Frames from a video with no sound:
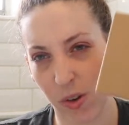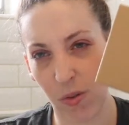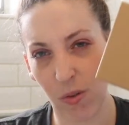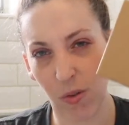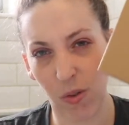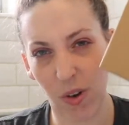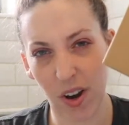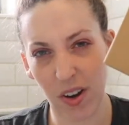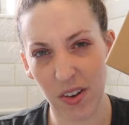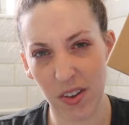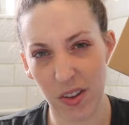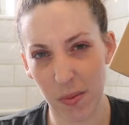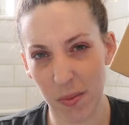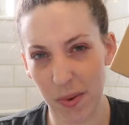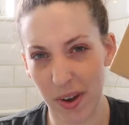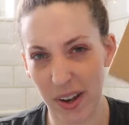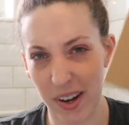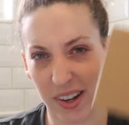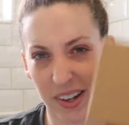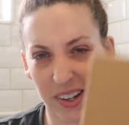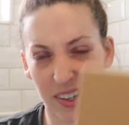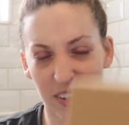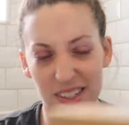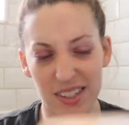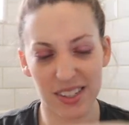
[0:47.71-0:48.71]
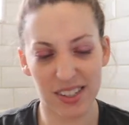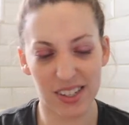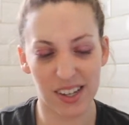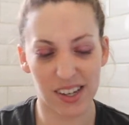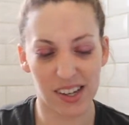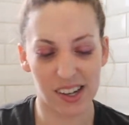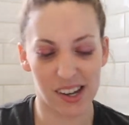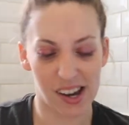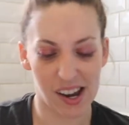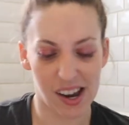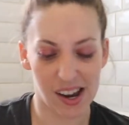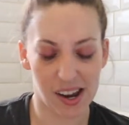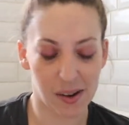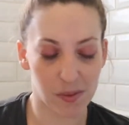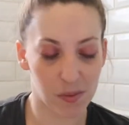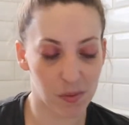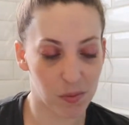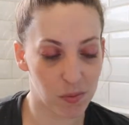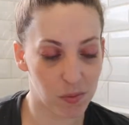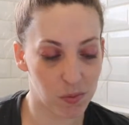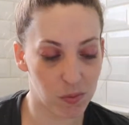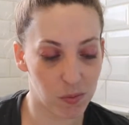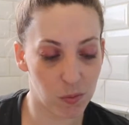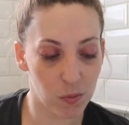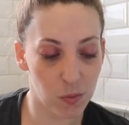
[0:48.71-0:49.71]
Right off the bat I can say I
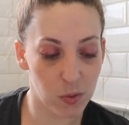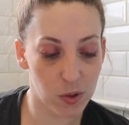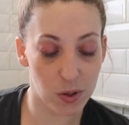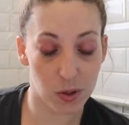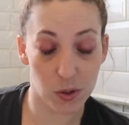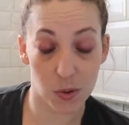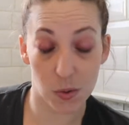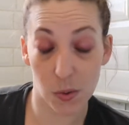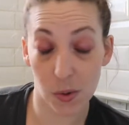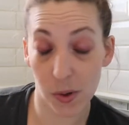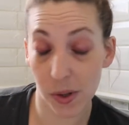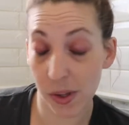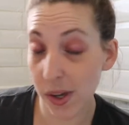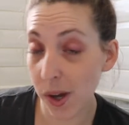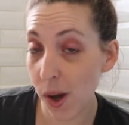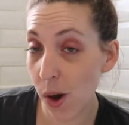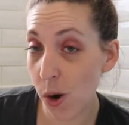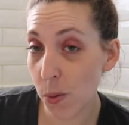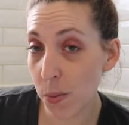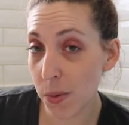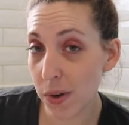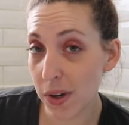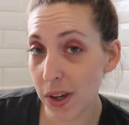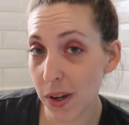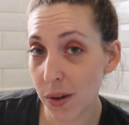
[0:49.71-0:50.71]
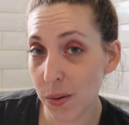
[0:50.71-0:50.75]
was really hoping